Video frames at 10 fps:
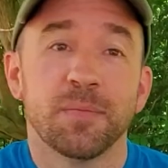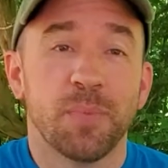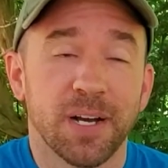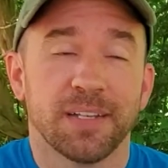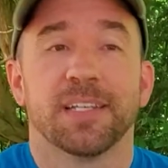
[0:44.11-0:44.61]

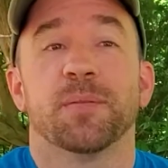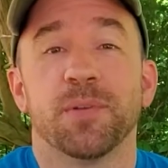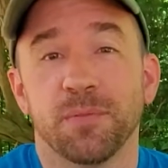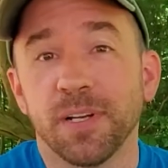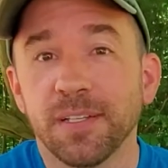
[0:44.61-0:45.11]
but it can
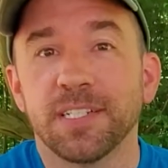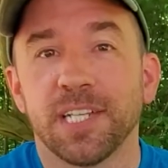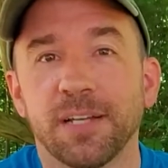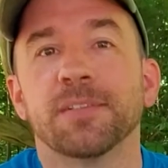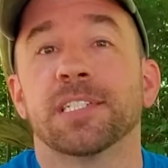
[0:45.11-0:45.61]
be really
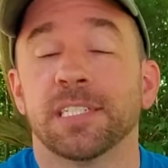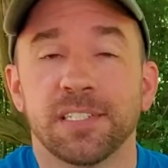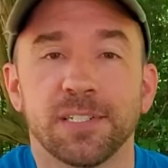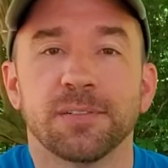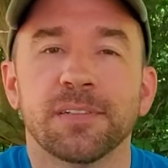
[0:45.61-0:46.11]
challenging
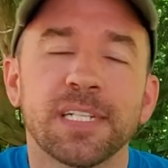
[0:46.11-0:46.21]
too.